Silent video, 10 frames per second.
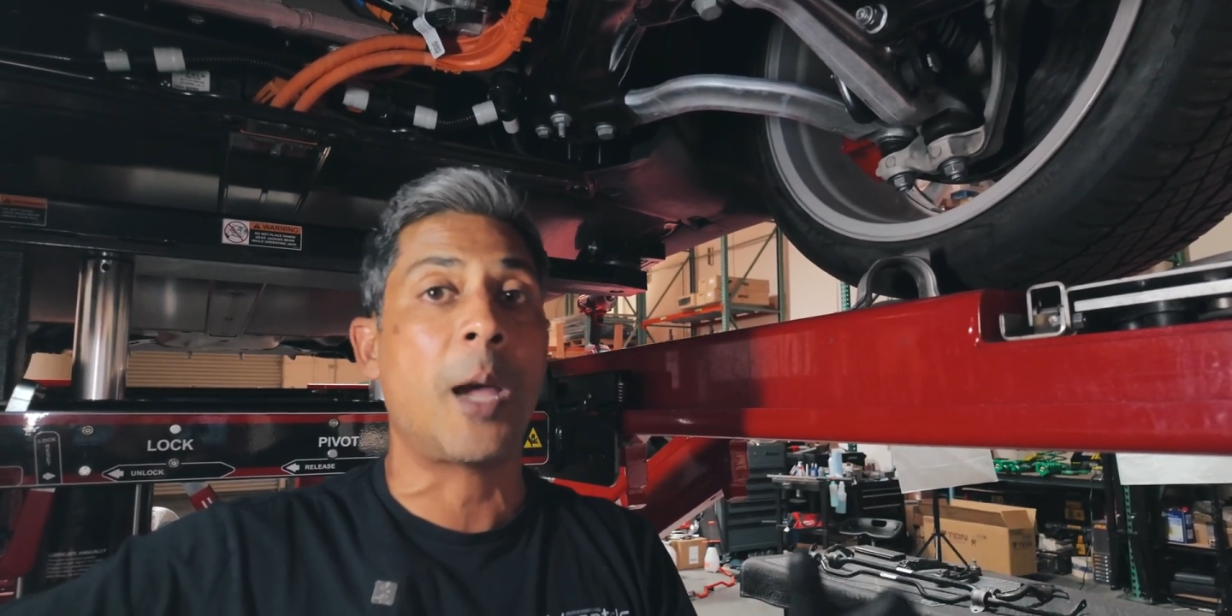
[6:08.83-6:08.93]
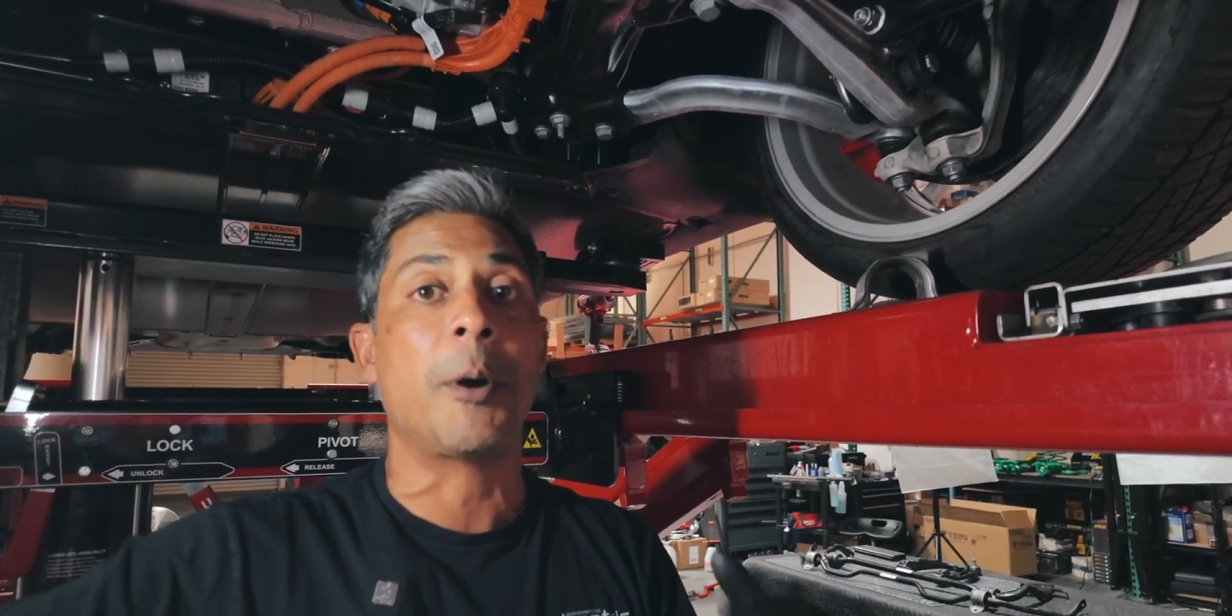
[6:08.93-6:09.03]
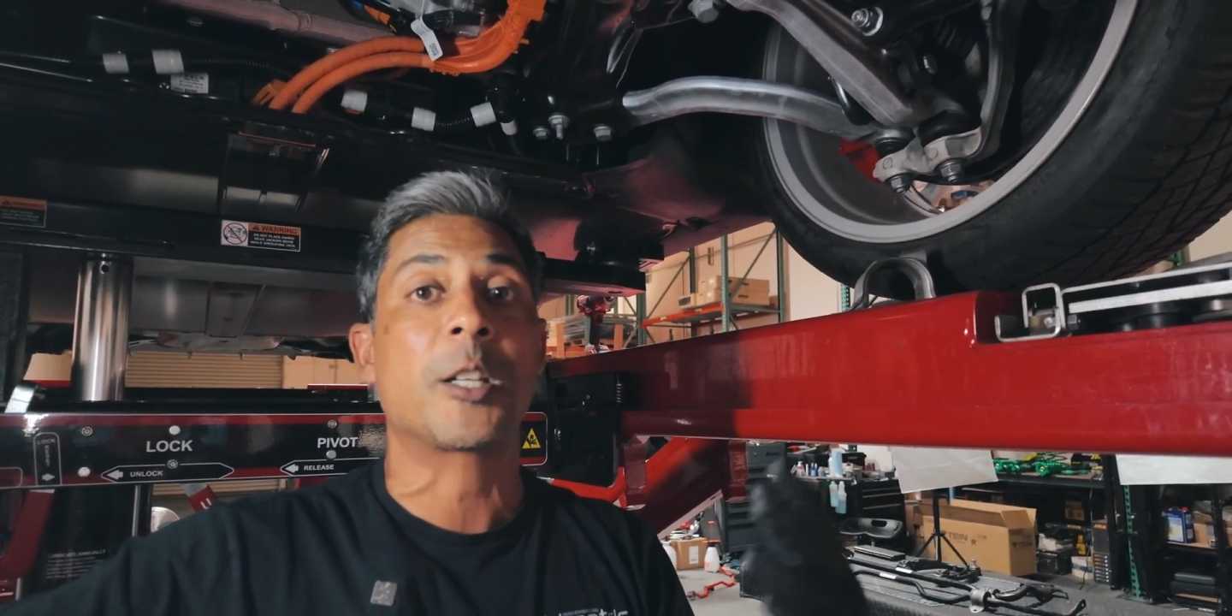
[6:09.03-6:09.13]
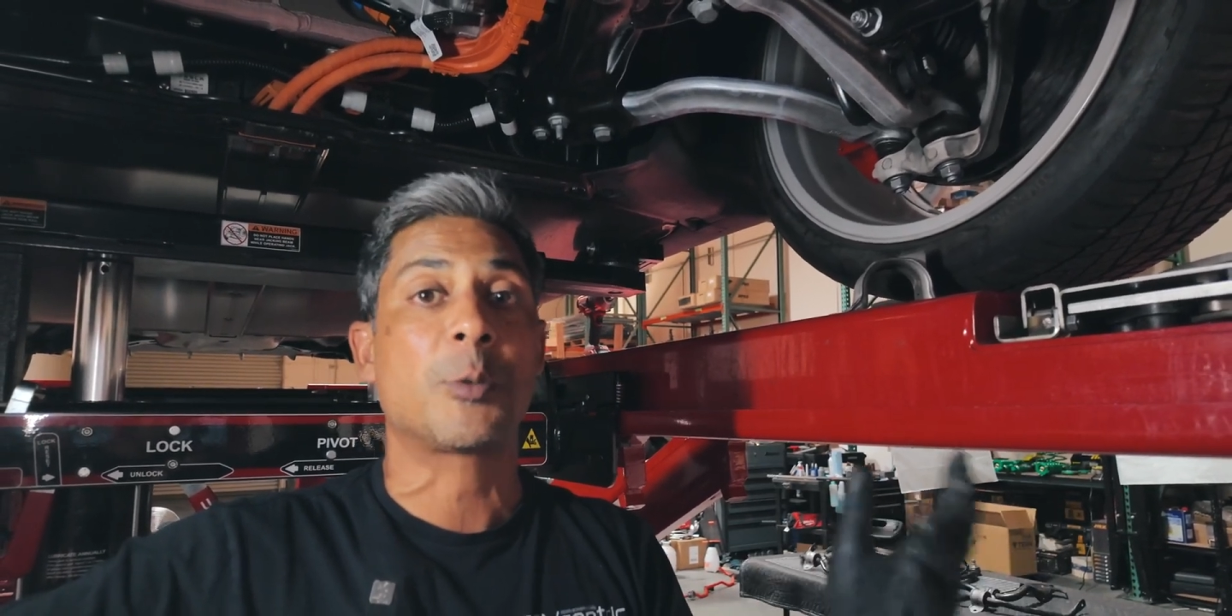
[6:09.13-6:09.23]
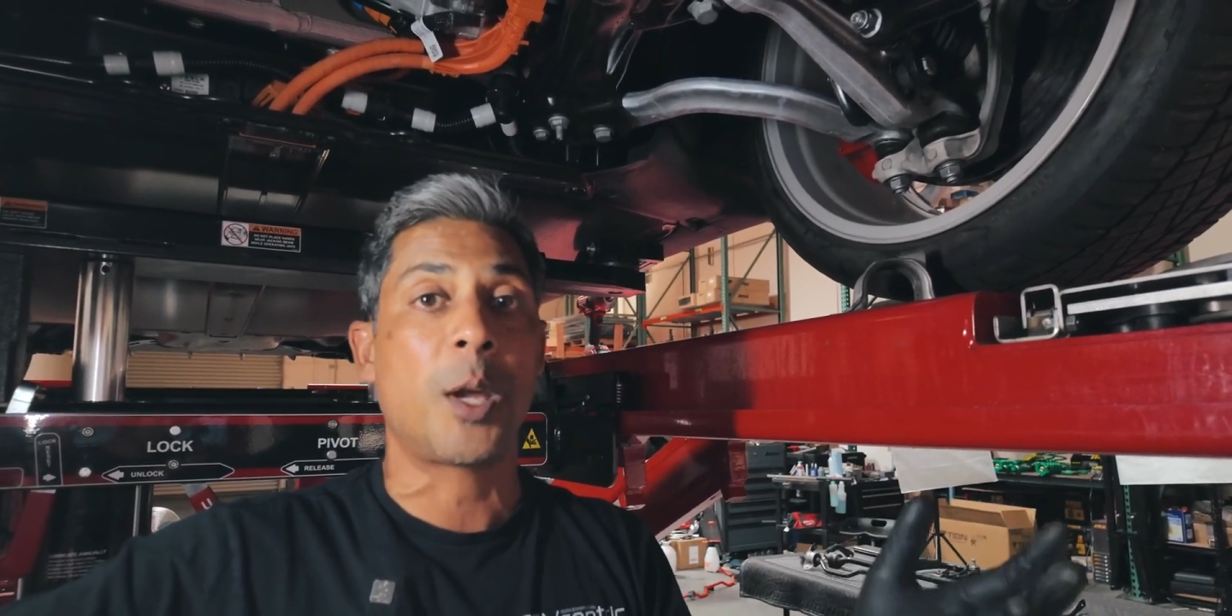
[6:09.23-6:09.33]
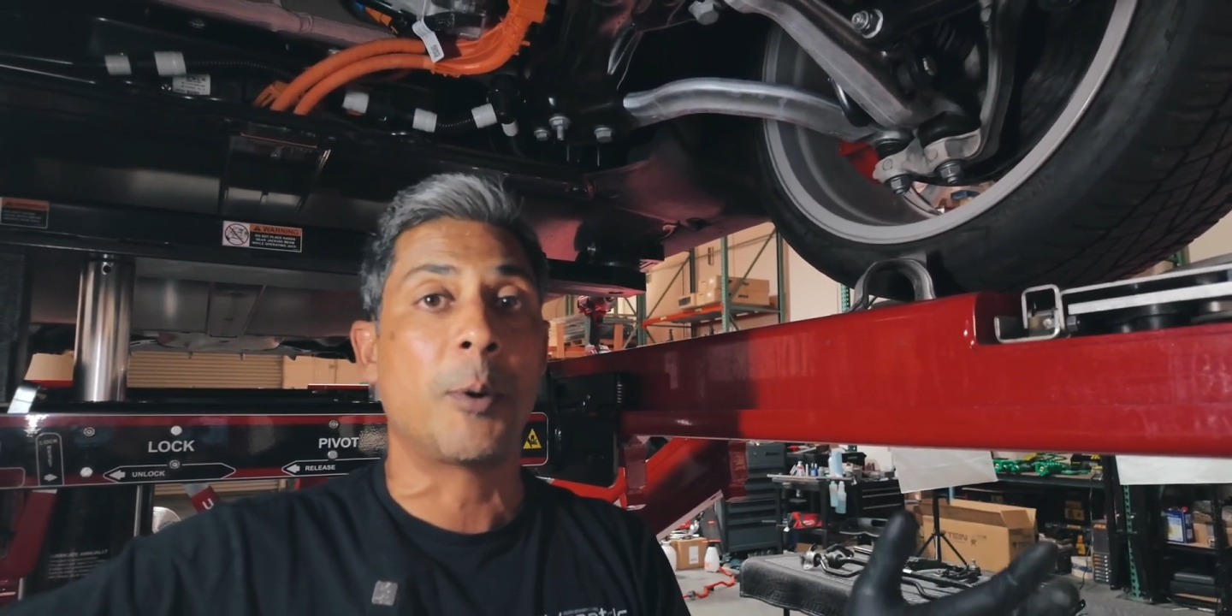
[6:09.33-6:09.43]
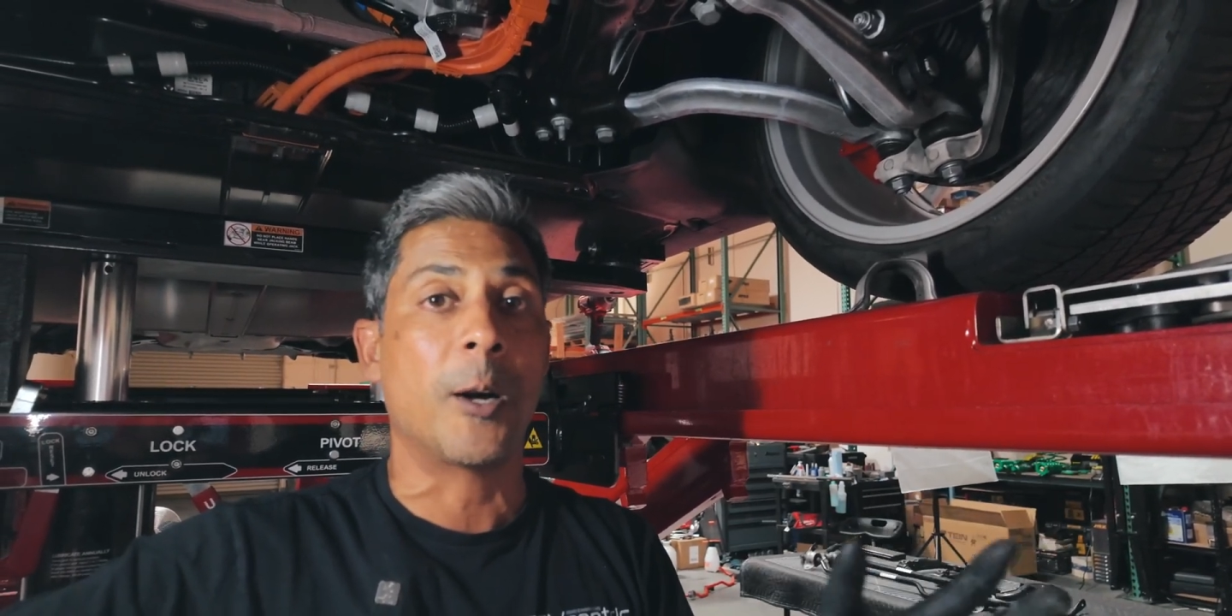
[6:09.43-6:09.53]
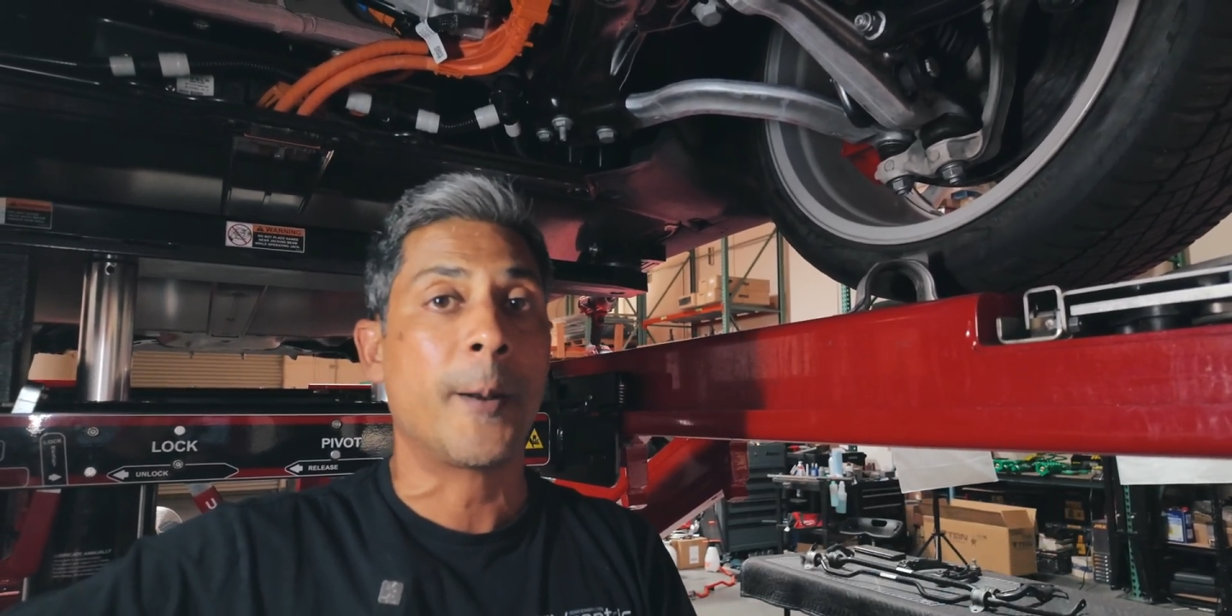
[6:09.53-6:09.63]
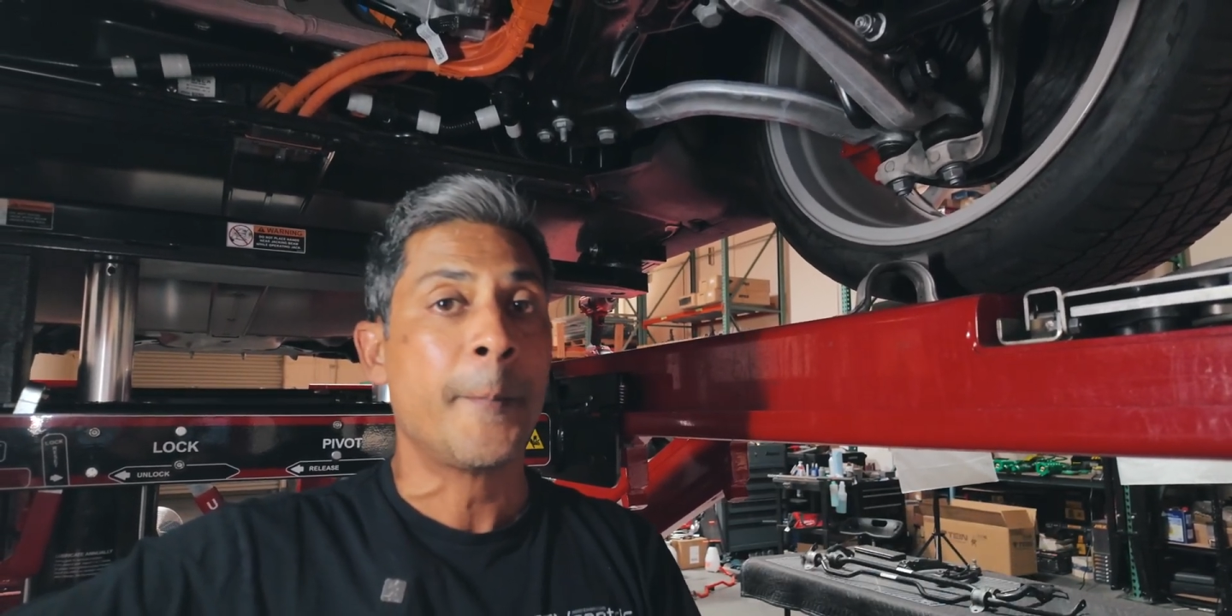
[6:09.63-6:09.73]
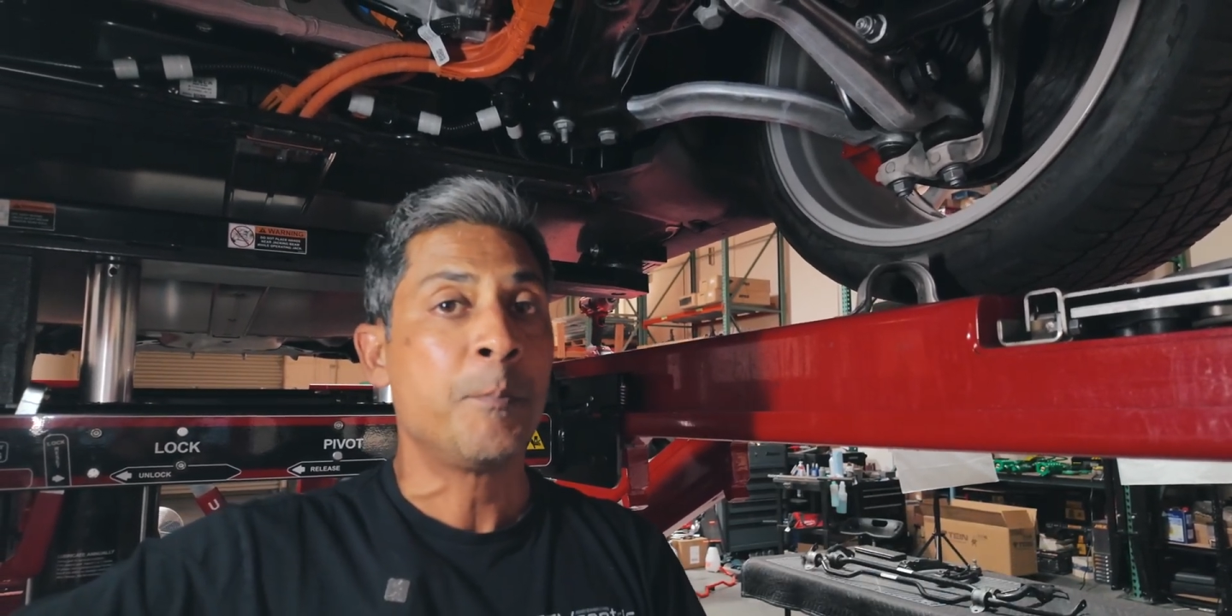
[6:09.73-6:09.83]
Eibach's sway
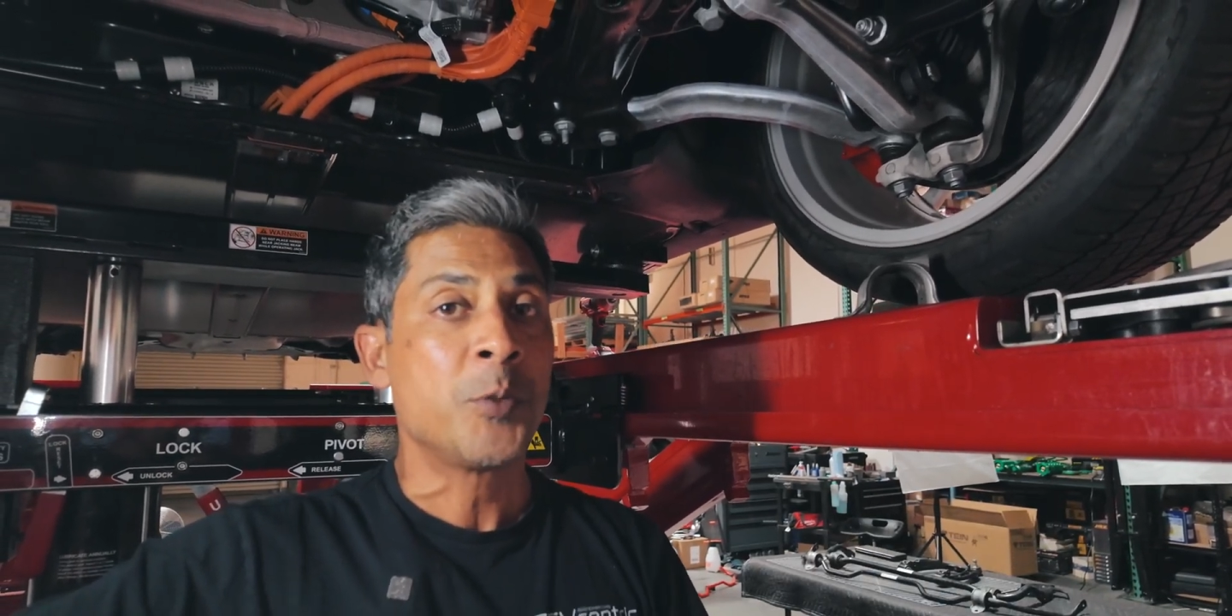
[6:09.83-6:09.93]
bar.